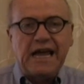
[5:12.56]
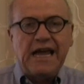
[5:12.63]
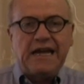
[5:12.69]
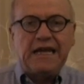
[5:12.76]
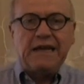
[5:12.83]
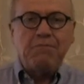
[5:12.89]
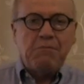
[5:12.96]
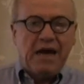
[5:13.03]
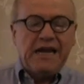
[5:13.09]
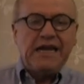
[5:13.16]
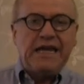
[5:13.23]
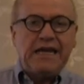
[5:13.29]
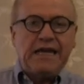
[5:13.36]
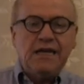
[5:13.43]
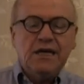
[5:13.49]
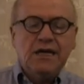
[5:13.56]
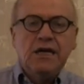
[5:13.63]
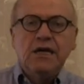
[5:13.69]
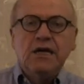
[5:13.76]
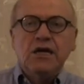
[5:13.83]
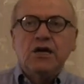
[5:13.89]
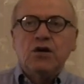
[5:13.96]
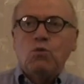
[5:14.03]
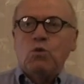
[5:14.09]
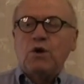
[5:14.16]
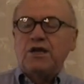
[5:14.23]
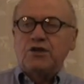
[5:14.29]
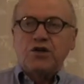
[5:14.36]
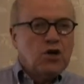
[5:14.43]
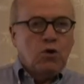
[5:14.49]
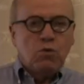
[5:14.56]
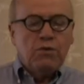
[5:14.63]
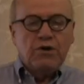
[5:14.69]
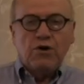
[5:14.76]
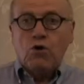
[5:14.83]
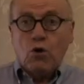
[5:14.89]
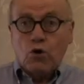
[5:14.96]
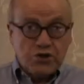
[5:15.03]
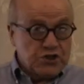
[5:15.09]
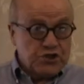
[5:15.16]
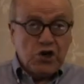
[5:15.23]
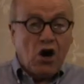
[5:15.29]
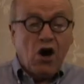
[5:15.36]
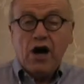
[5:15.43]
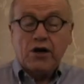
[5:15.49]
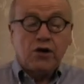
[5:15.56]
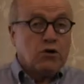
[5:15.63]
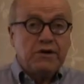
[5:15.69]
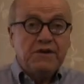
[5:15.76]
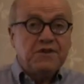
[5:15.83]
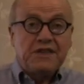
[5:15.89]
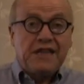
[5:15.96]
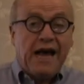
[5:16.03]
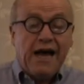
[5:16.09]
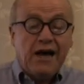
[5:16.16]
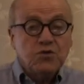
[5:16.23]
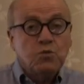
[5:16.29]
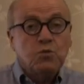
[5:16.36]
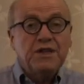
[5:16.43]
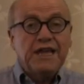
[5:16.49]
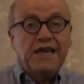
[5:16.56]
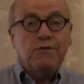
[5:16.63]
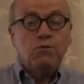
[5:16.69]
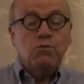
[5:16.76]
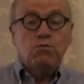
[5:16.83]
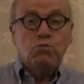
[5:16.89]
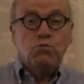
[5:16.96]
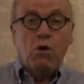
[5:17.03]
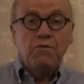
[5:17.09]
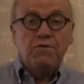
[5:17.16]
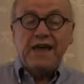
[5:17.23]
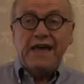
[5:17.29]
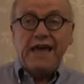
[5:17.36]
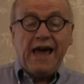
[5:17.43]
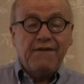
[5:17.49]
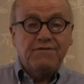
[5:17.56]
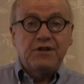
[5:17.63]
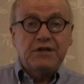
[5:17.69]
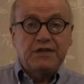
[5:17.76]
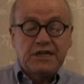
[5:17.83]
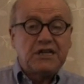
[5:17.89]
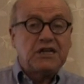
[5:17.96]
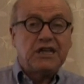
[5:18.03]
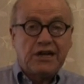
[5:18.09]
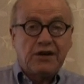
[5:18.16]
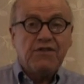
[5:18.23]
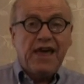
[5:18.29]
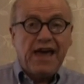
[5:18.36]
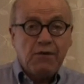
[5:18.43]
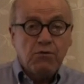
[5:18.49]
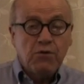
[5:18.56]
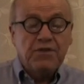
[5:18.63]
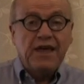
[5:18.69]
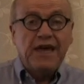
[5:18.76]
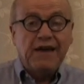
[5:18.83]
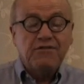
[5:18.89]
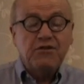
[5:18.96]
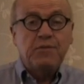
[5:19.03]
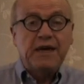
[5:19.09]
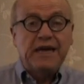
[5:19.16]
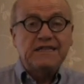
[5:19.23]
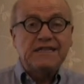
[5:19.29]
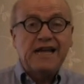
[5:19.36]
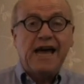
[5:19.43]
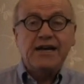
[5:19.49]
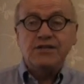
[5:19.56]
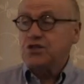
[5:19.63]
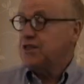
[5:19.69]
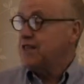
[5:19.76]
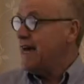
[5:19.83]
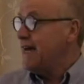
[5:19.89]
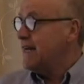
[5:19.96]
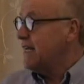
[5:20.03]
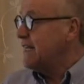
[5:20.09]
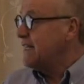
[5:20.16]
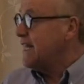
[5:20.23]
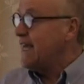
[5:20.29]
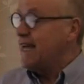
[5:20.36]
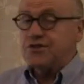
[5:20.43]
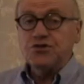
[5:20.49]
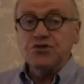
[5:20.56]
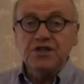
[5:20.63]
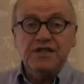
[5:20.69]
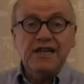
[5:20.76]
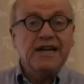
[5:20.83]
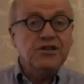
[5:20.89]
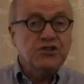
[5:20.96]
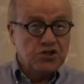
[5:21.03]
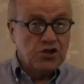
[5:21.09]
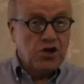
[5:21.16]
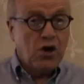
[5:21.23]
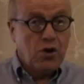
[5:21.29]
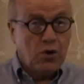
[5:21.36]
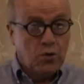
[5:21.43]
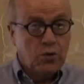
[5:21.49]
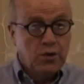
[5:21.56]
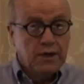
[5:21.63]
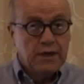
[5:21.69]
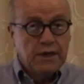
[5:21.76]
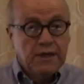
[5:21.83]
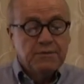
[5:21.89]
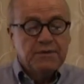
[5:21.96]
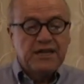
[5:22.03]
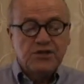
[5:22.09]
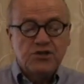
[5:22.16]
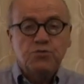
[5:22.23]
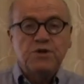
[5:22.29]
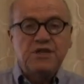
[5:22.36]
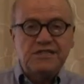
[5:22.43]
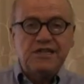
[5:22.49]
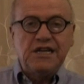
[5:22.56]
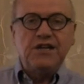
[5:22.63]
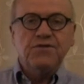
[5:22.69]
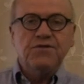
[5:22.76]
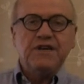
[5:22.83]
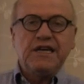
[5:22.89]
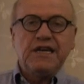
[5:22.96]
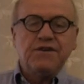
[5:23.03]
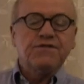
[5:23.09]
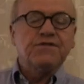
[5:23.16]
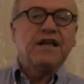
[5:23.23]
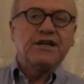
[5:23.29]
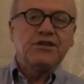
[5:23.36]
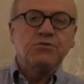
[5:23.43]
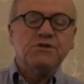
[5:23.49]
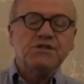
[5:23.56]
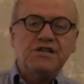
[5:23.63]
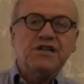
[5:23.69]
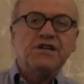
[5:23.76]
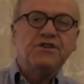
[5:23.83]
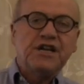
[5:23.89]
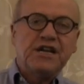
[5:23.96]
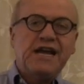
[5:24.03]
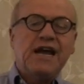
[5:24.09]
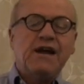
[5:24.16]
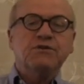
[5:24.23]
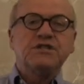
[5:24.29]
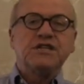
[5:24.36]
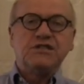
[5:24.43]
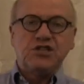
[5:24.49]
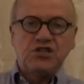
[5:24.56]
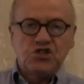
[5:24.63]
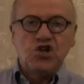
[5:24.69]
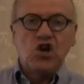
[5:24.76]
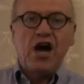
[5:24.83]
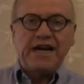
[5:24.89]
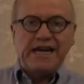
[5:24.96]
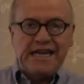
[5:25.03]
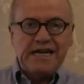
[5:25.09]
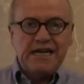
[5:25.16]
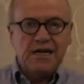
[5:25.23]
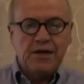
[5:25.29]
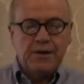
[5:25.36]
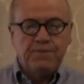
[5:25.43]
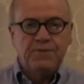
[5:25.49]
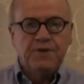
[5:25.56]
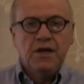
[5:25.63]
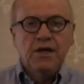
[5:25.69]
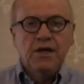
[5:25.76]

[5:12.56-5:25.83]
any money, well, you know, or stock or even the house, won't they have to declare that? Won't they have to pay a tax on that? And the answer to that is no, because the receipt of a gift, like the receipt of an inheritance, is not income.